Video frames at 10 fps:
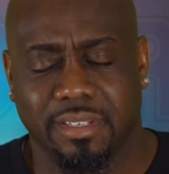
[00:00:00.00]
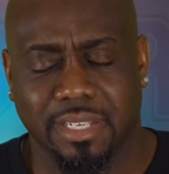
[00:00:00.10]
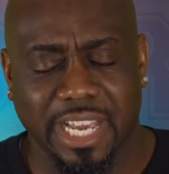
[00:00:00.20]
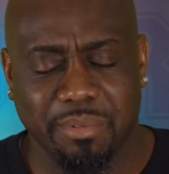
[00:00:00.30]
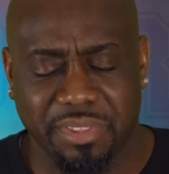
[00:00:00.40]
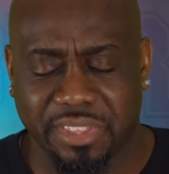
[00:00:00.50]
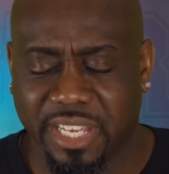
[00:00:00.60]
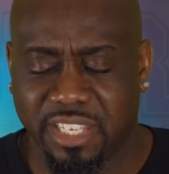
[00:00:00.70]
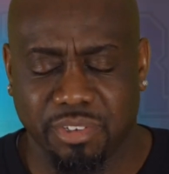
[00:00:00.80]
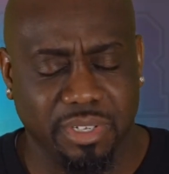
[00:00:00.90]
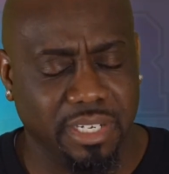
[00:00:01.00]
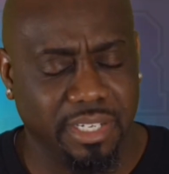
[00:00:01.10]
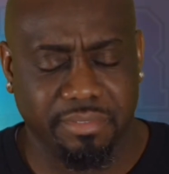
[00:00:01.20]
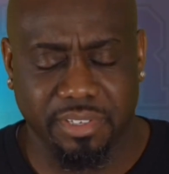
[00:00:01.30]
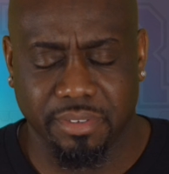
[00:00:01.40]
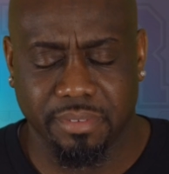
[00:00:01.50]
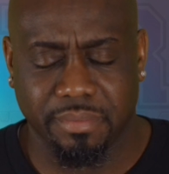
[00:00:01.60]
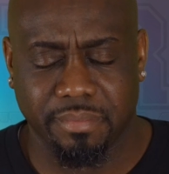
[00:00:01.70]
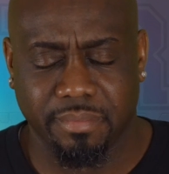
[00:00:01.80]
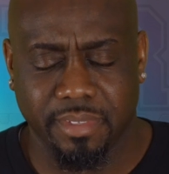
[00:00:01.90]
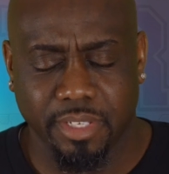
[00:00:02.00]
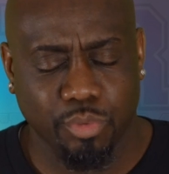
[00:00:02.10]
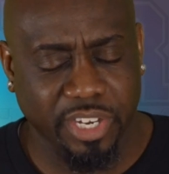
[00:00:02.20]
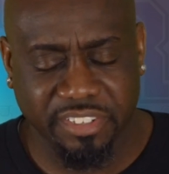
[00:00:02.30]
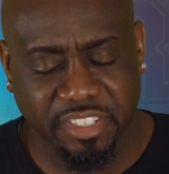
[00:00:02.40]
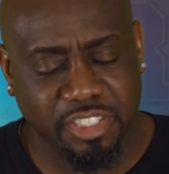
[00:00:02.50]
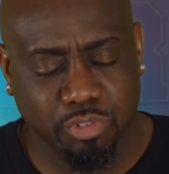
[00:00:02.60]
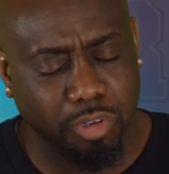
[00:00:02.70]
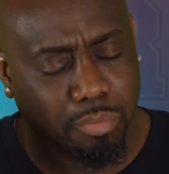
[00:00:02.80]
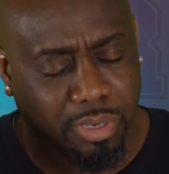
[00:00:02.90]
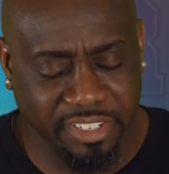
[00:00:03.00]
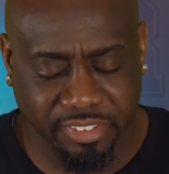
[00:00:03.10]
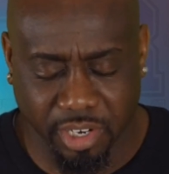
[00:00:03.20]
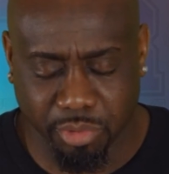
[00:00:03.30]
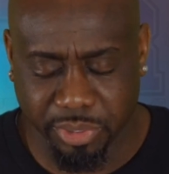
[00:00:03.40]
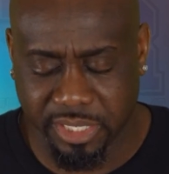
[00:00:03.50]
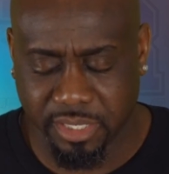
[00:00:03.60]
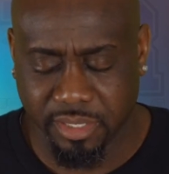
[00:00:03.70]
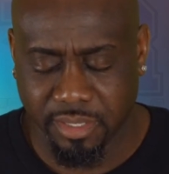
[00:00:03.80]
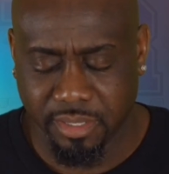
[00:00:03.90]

God, we thank you. We love you. We ask that you would bless our week,